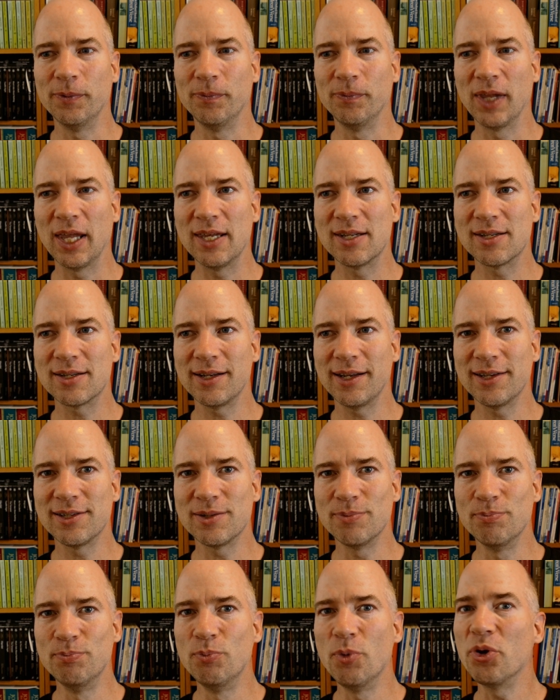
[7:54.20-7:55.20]
it's less
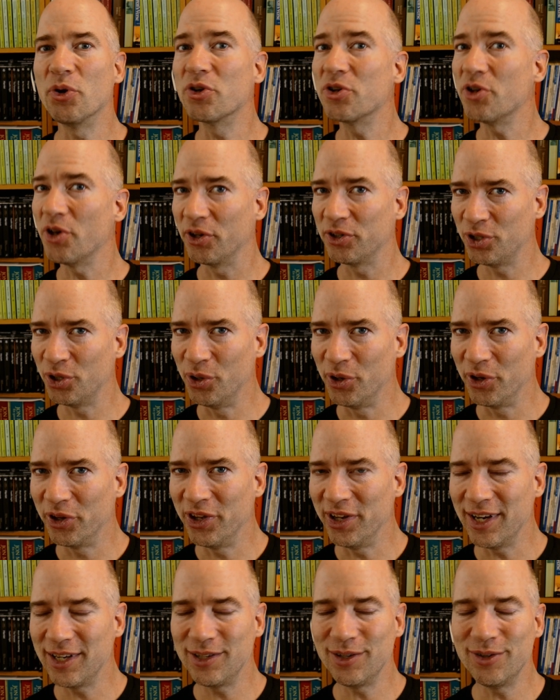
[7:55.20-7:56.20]
monocultural
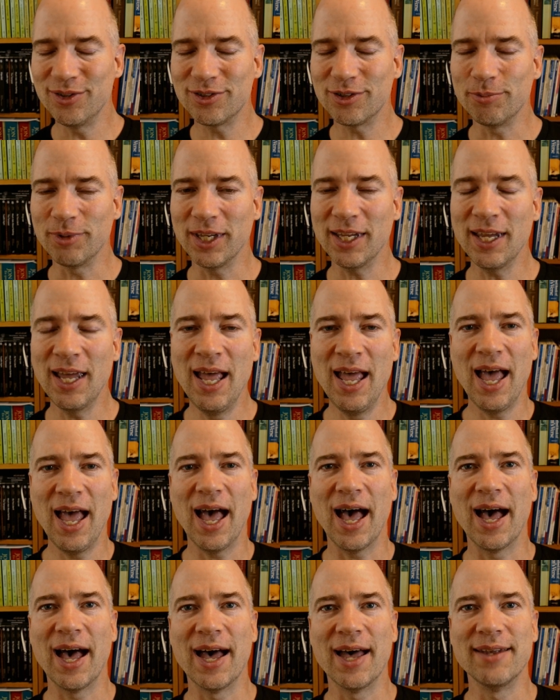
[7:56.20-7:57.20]
than it used to be,
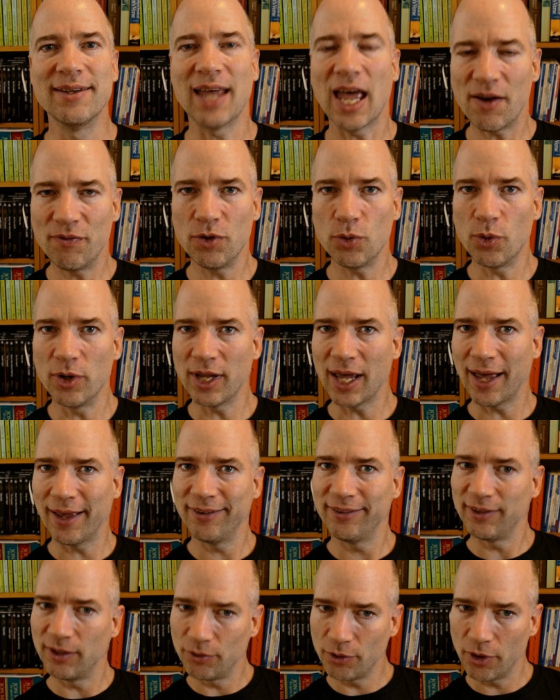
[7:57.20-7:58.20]
and everyone has
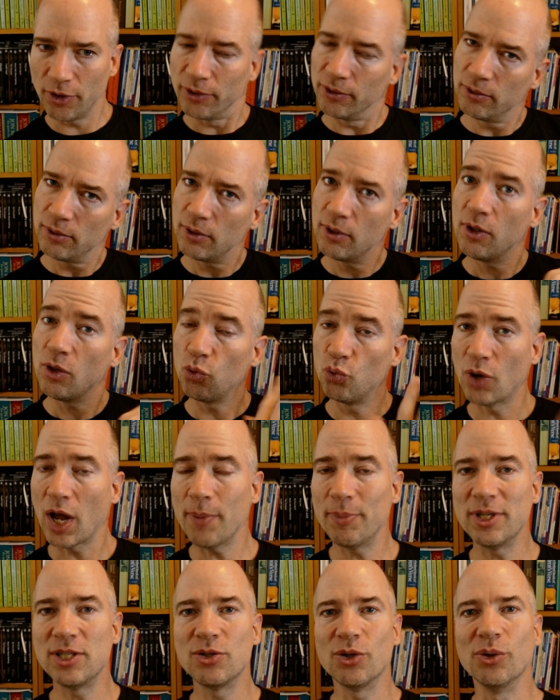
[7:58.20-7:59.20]
their own
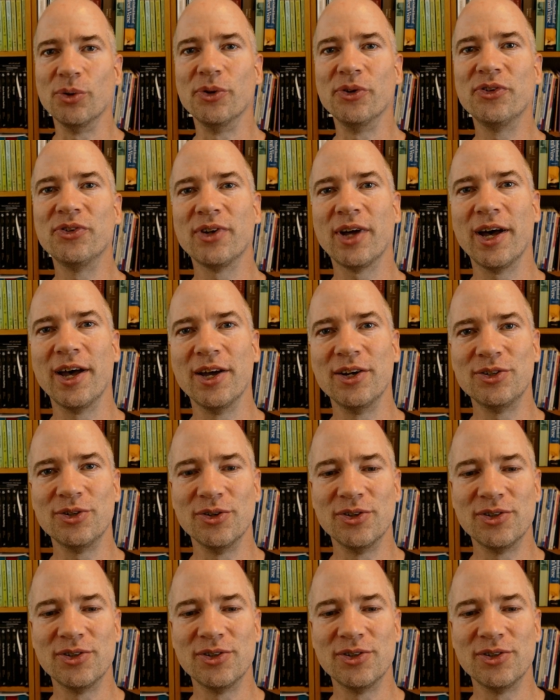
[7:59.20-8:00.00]
rabbit holes, I should